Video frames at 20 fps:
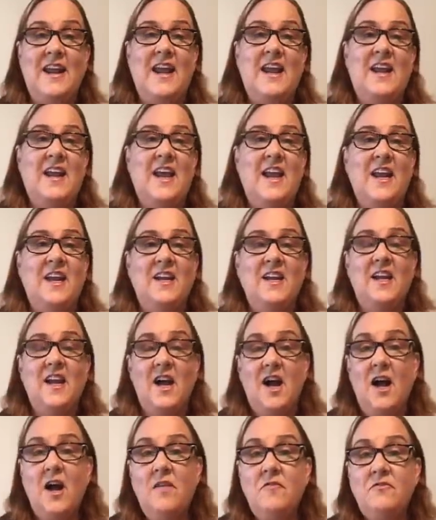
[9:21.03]
and
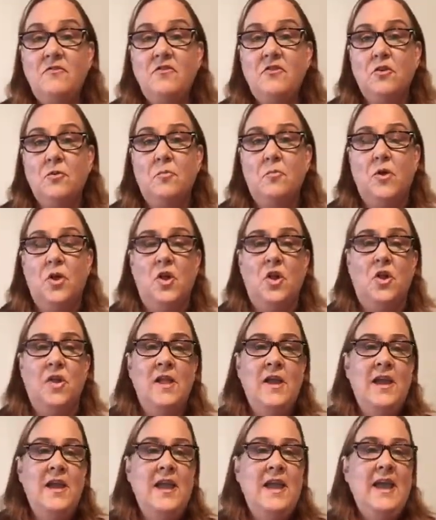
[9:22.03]
uncomfortable